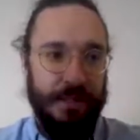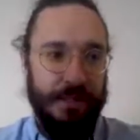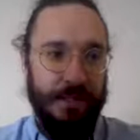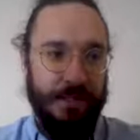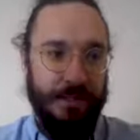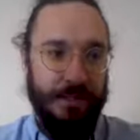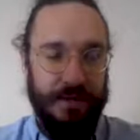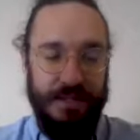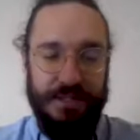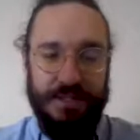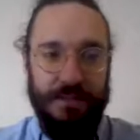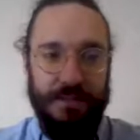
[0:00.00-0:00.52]

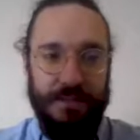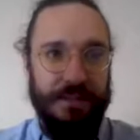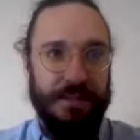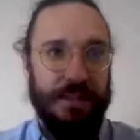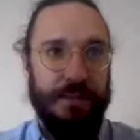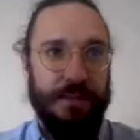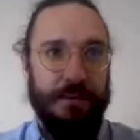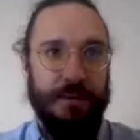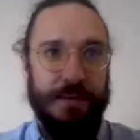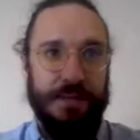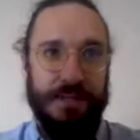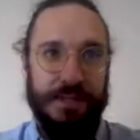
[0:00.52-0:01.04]
So as you can
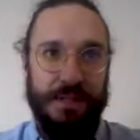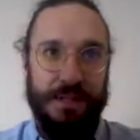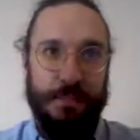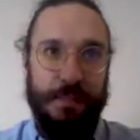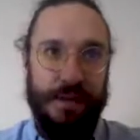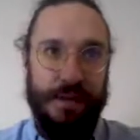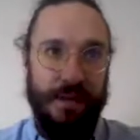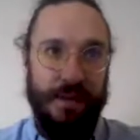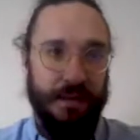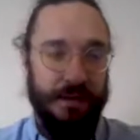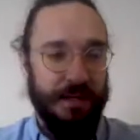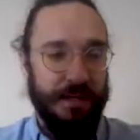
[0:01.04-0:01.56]
see, we're using the
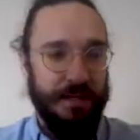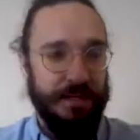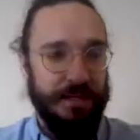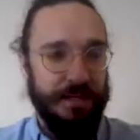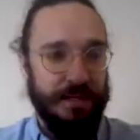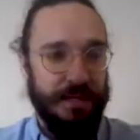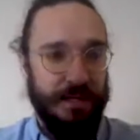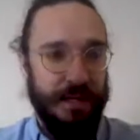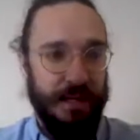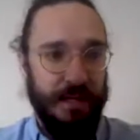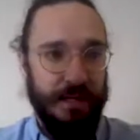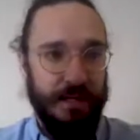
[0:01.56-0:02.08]
Python
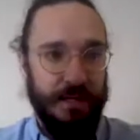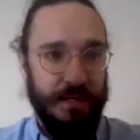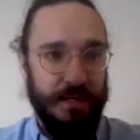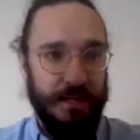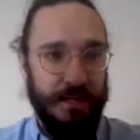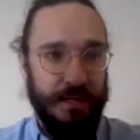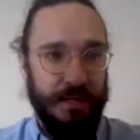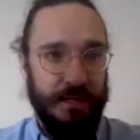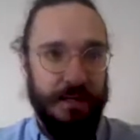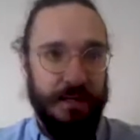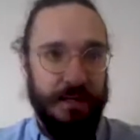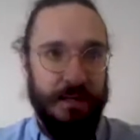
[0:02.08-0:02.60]
SDK
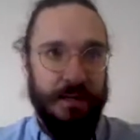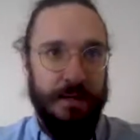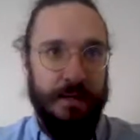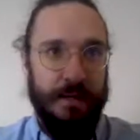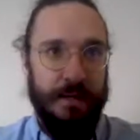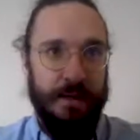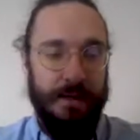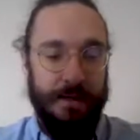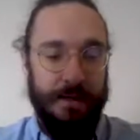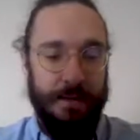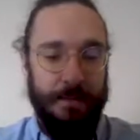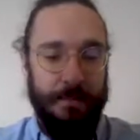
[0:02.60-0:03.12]
here,
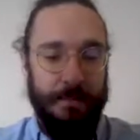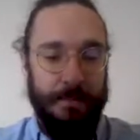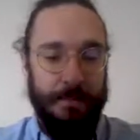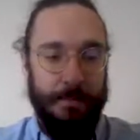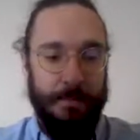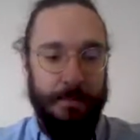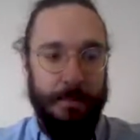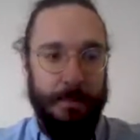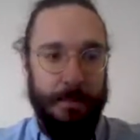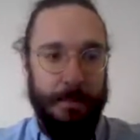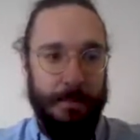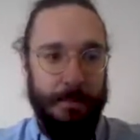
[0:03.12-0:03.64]

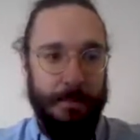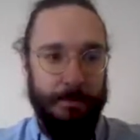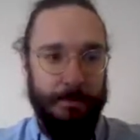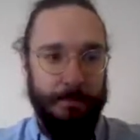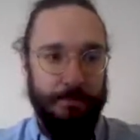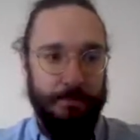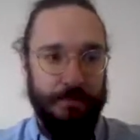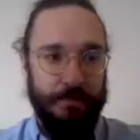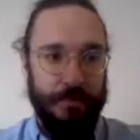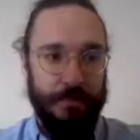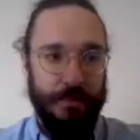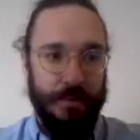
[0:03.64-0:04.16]

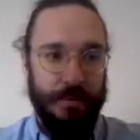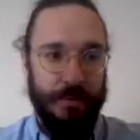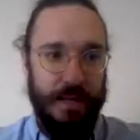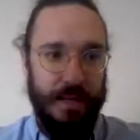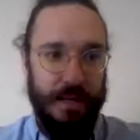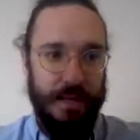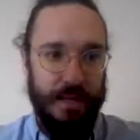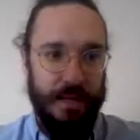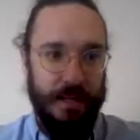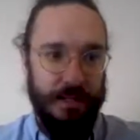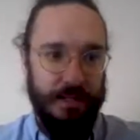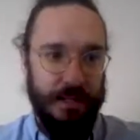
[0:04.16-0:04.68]

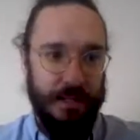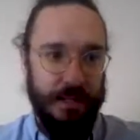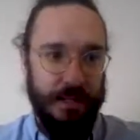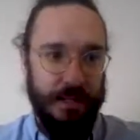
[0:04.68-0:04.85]
and